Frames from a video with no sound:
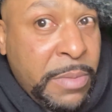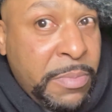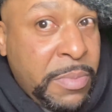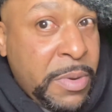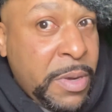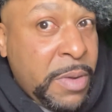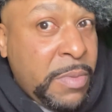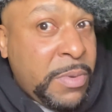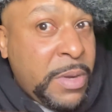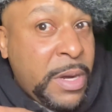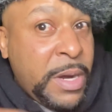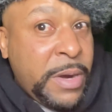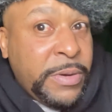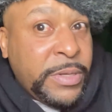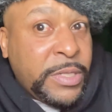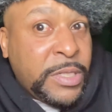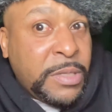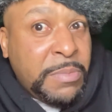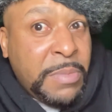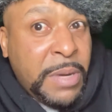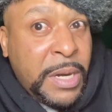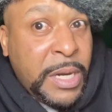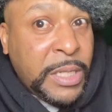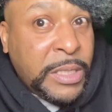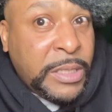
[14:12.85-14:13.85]
bruh, wherever
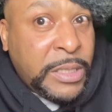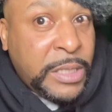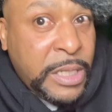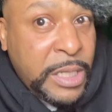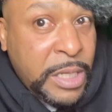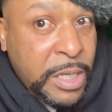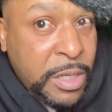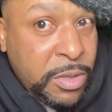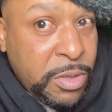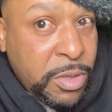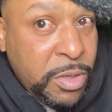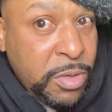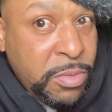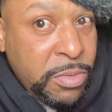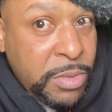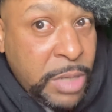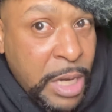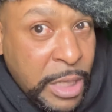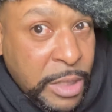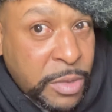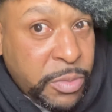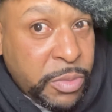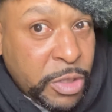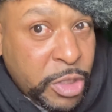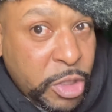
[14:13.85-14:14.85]
somebody tell you,
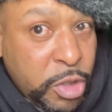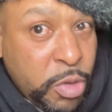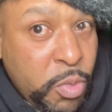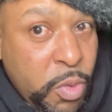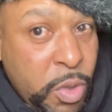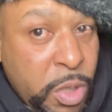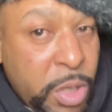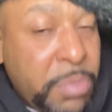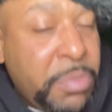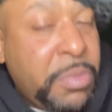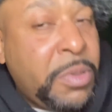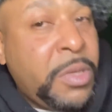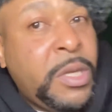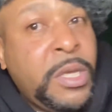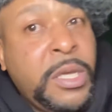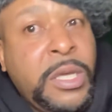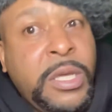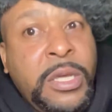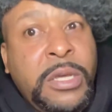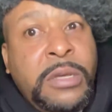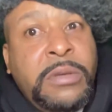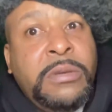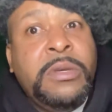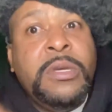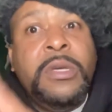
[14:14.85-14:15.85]
that's what you want to
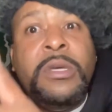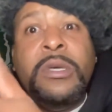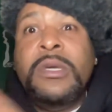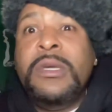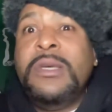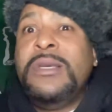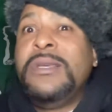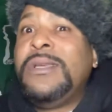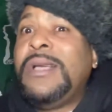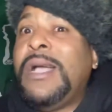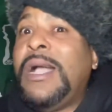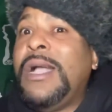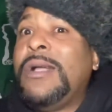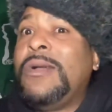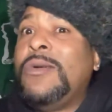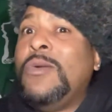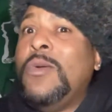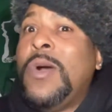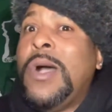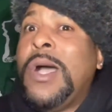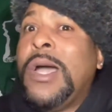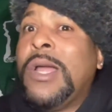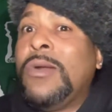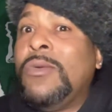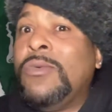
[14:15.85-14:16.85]
believe, I
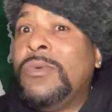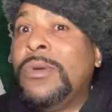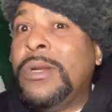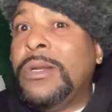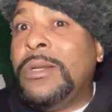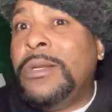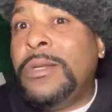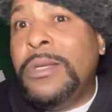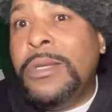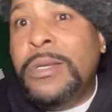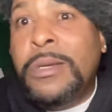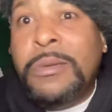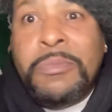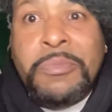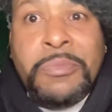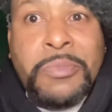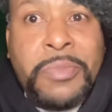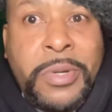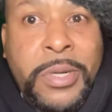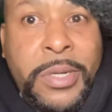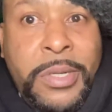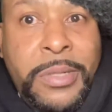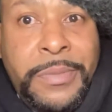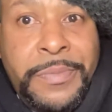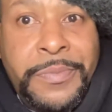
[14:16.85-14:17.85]
go out on the limb,
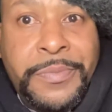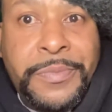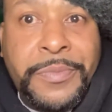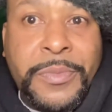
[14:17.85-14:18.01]
bruh.